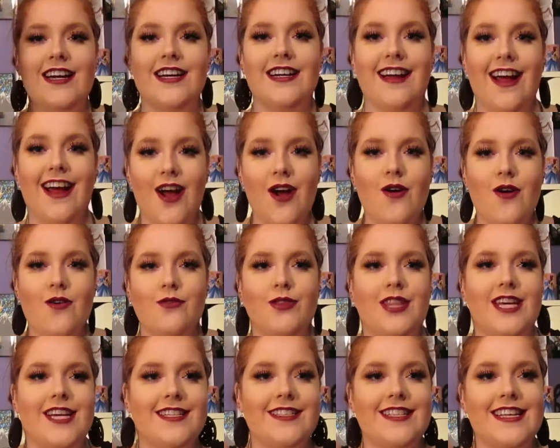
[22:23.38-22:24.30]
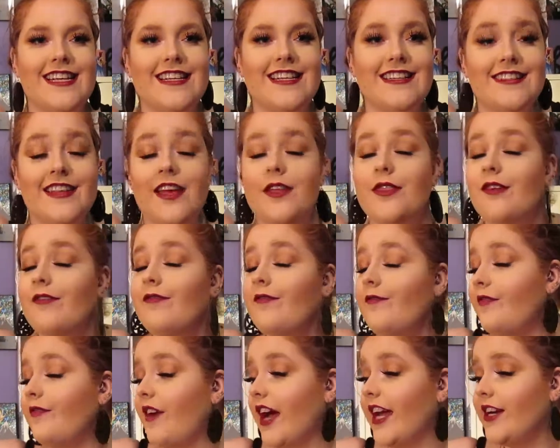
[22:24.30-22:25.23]
go. This is the
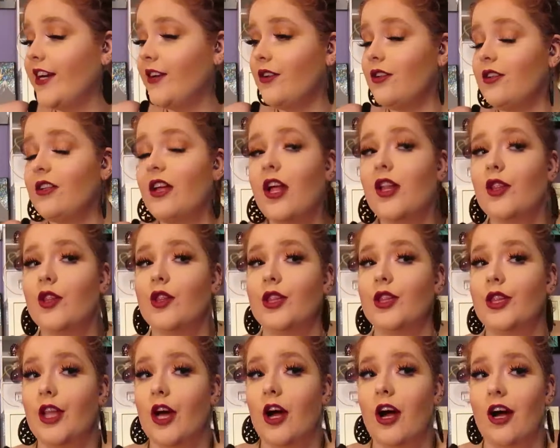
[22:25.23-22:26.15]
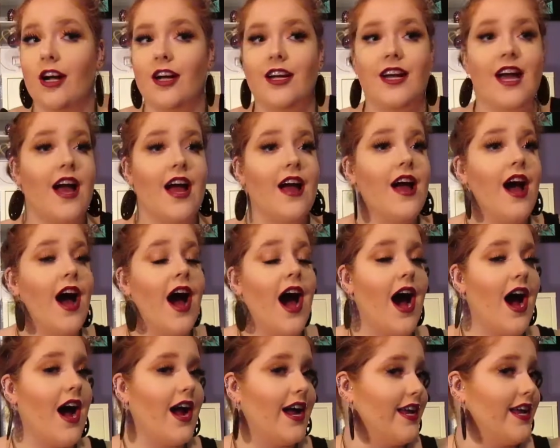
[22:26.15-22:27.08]
final look.
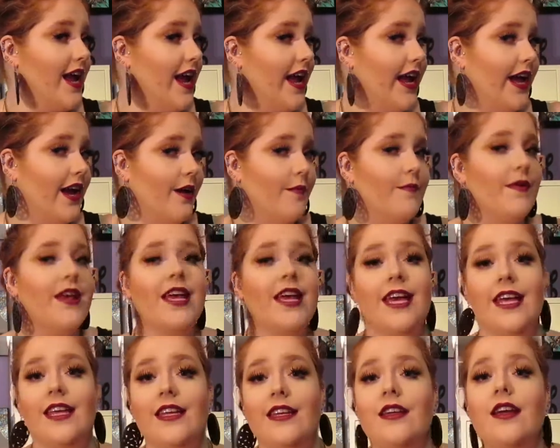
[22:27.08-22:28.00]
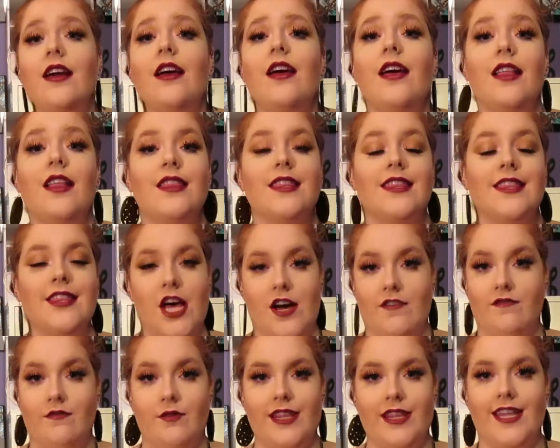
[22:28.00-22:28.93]
I am in
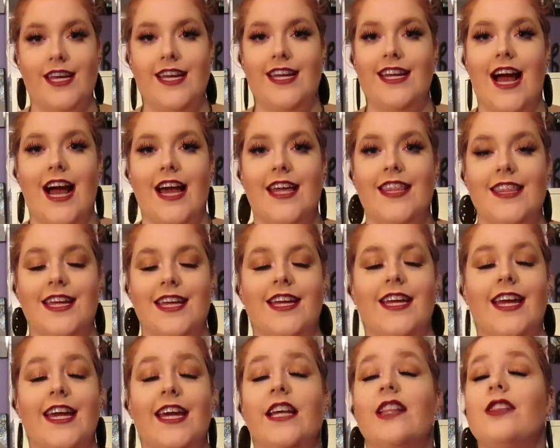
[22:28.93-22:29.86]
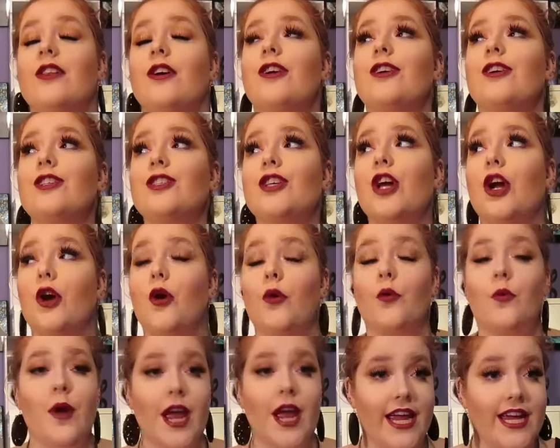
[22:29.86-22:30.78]
love with it. I think it looks
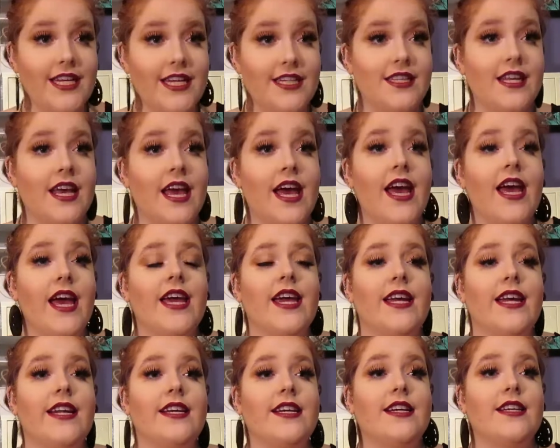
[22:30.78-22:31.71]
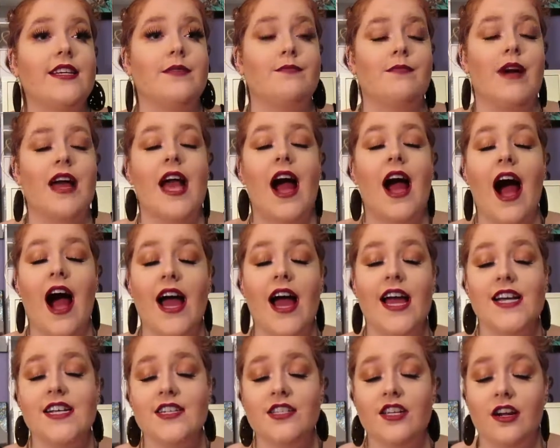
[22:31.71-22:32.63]
great. My
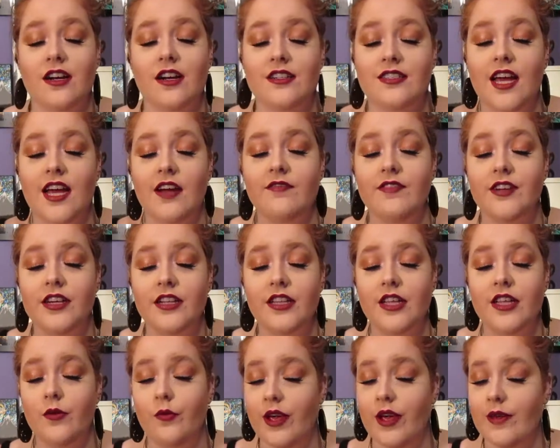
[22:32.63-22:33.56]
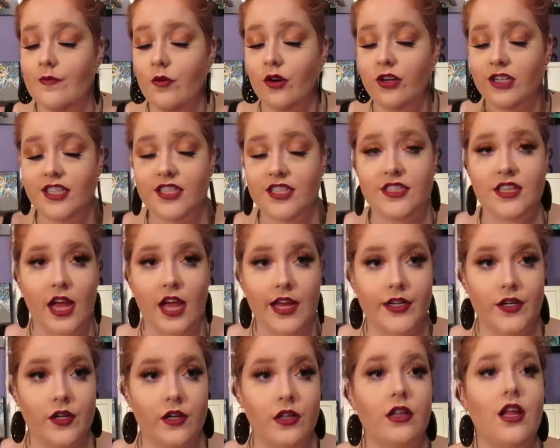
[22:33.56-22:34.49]
eyes are definitely way more
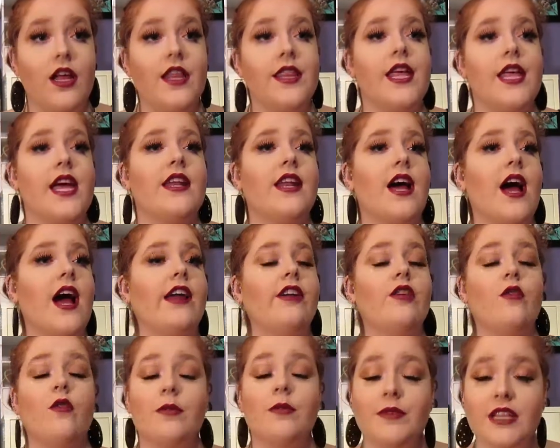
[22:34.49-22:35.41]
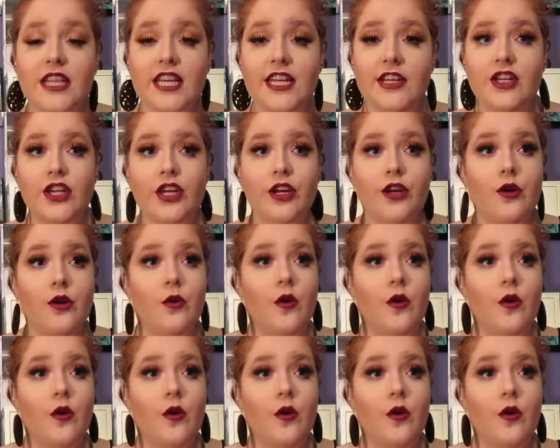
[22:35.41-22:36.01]
subtle than I normally do,